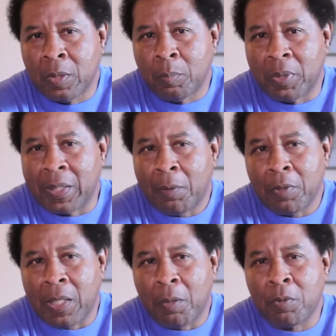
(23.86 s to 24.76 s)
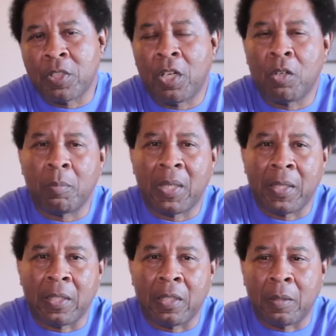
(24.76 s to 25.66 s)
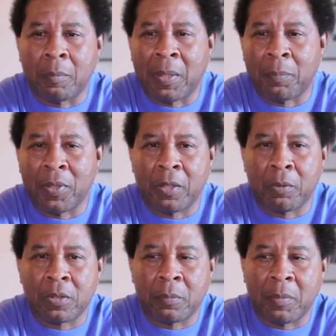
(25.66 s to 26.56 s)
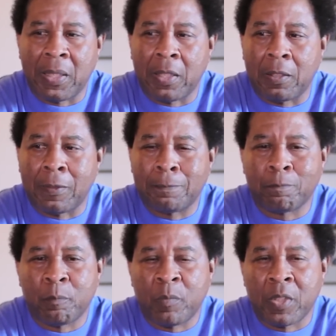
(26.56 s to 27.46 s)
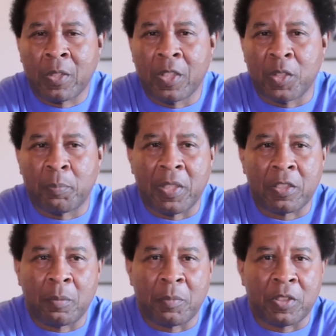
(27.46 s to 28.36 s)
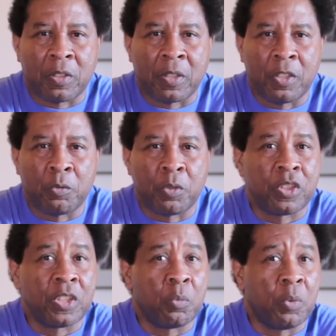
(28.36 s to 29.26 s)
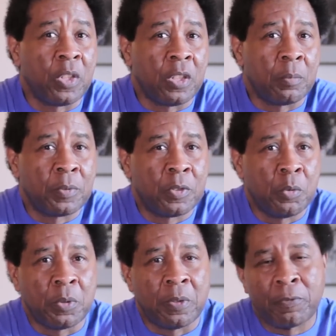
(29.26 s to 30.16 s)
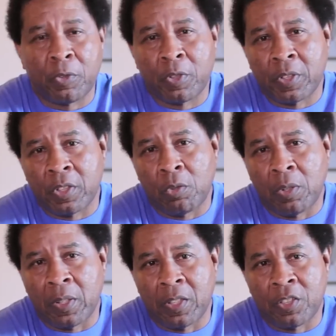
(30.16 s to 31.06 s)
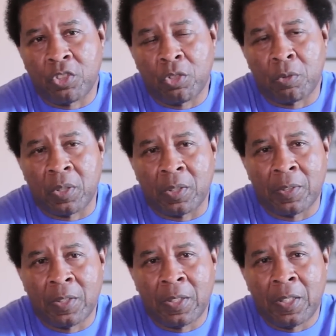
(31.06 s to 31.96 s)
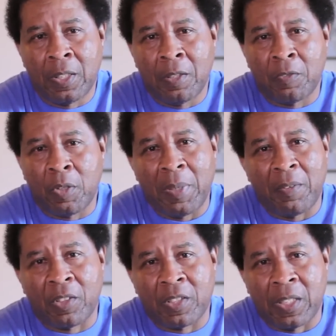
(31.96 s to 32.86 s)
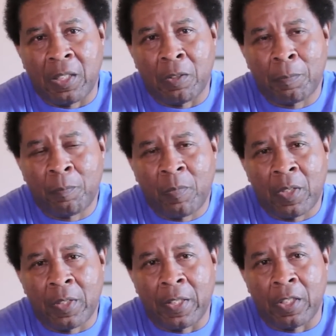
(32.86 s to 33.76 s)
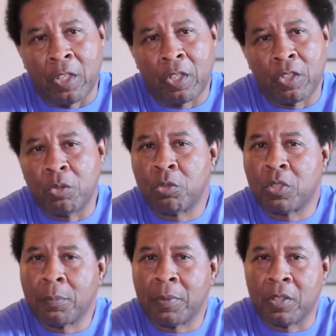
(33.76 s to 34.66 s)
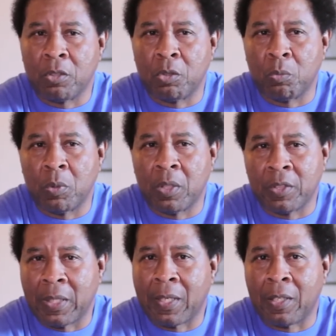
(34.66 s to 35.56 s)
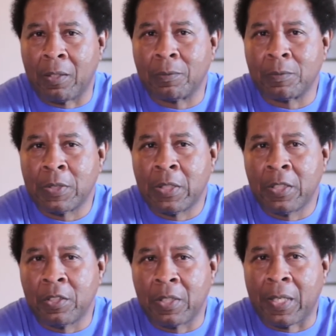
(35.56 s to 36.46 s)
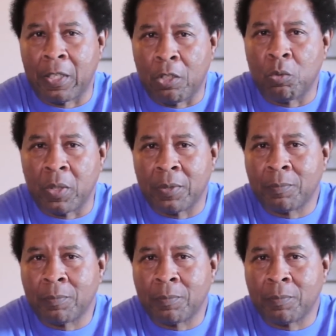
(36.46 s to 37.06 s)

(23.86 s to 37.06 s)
But I, was taught by uh, my parents and by um, especially Mr. Henry C. Williams, who was the first and only historian from Africatown, that in order to do something and do it well, you gotta you gotta own it.